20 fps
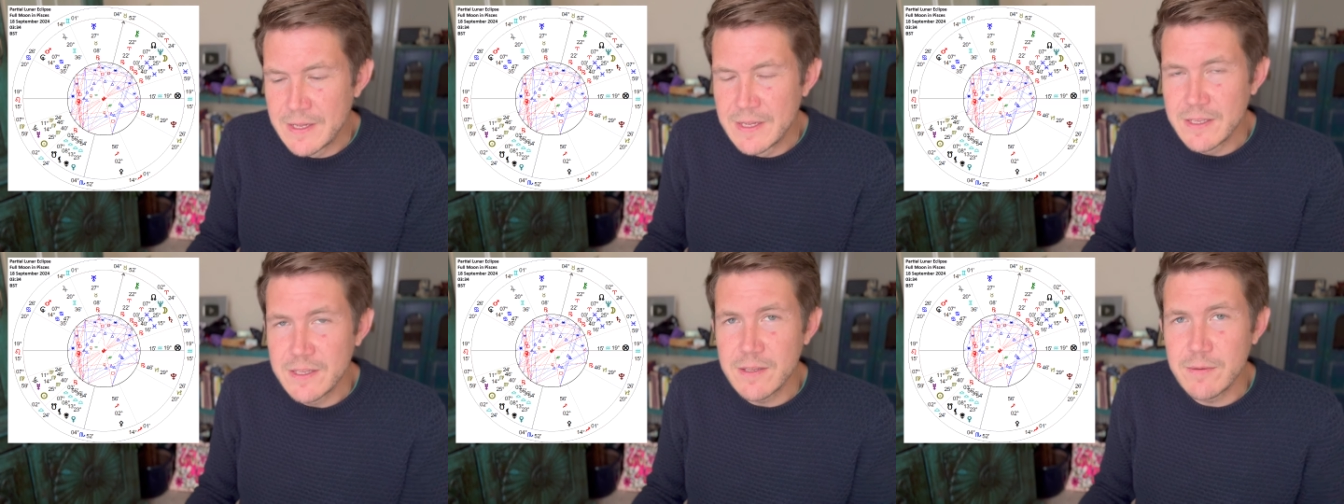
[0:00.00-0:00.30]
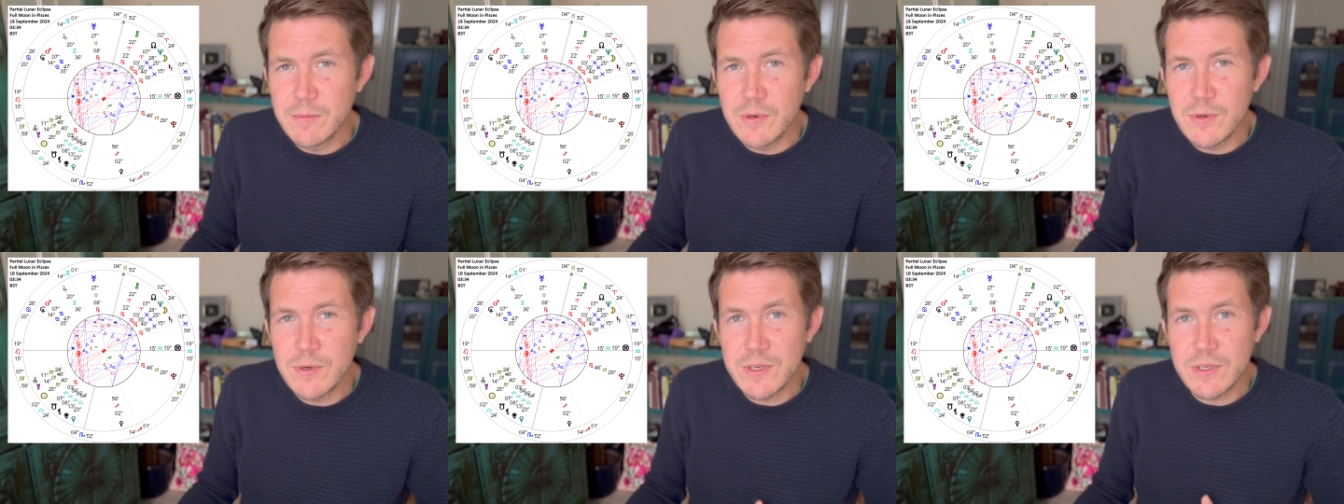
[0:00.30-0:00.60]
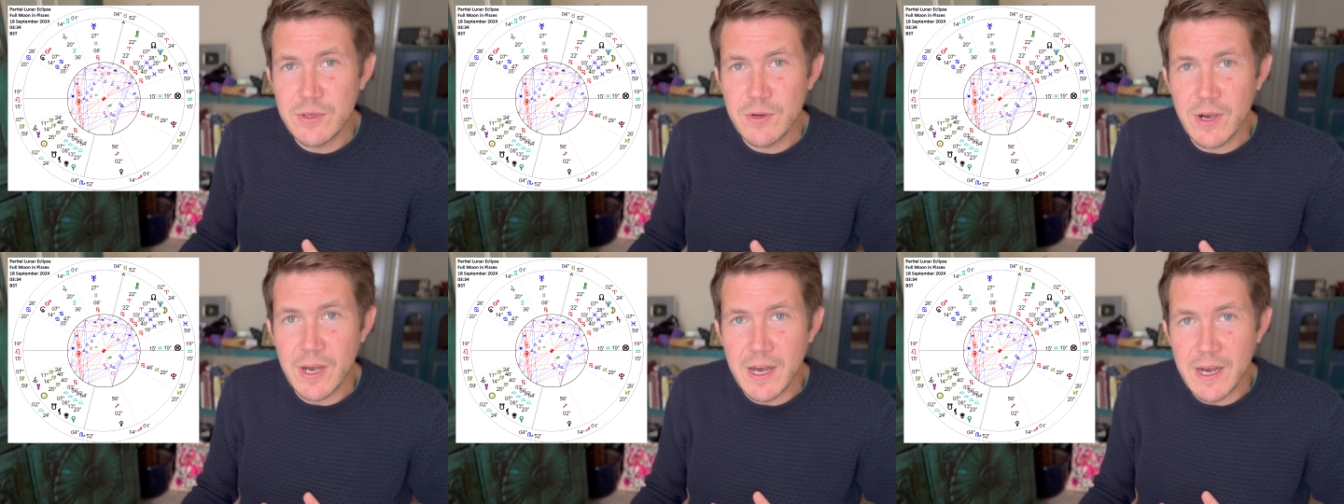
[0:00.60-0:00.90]
The moon is
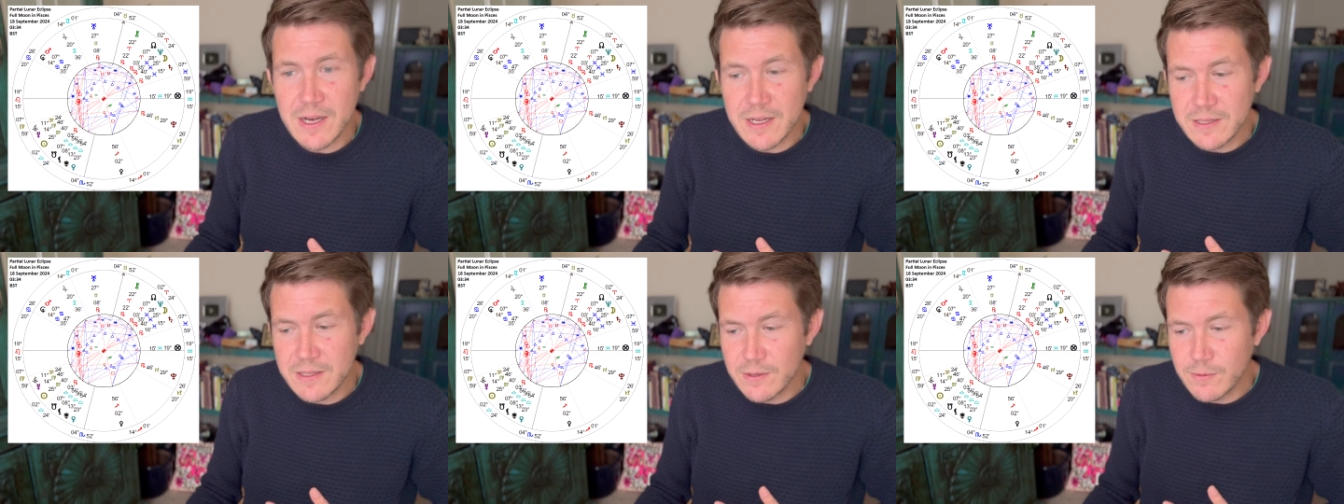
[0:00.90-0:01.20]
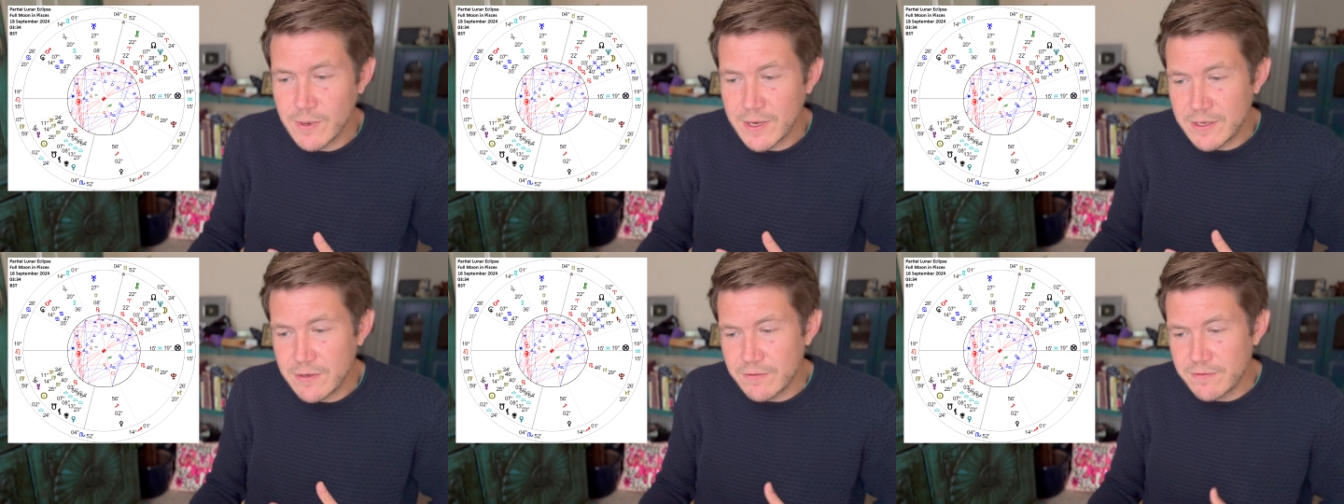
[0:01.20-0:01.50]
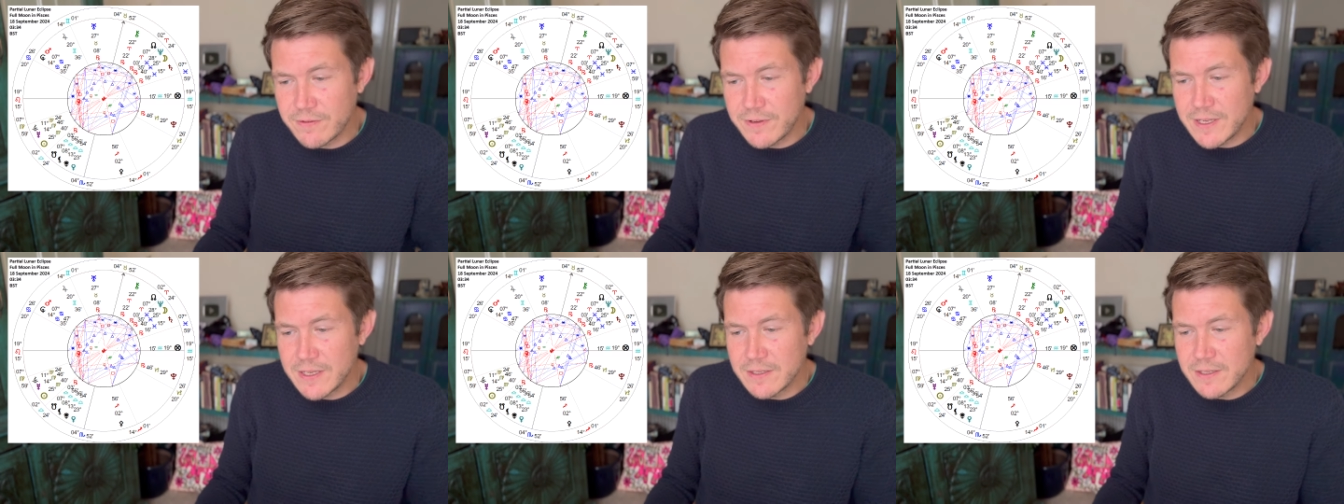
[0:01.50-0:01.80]
your heart, the way you
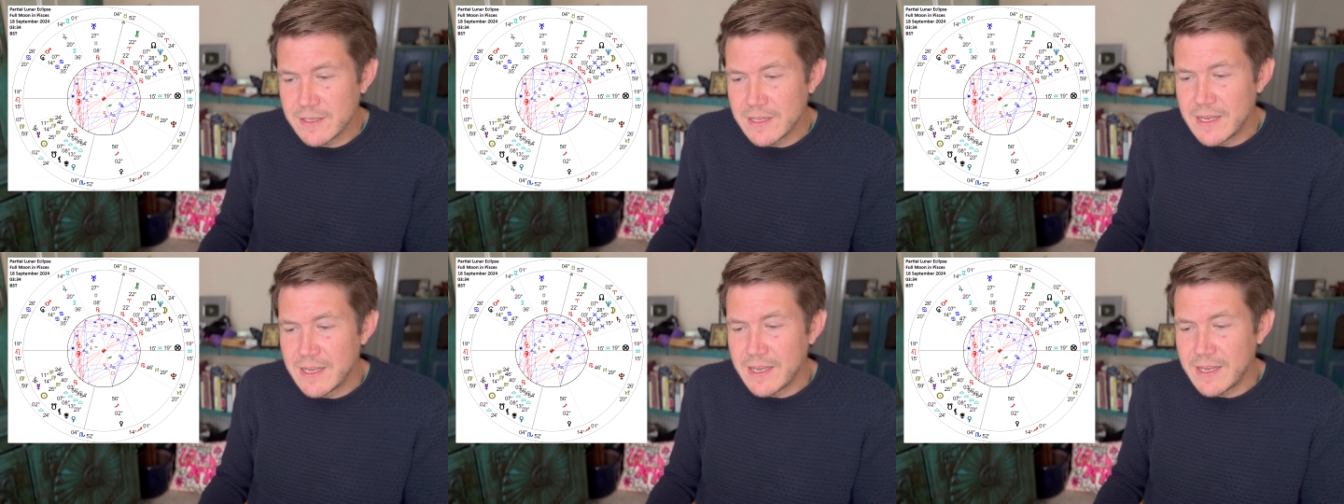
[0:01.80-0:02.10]
feel.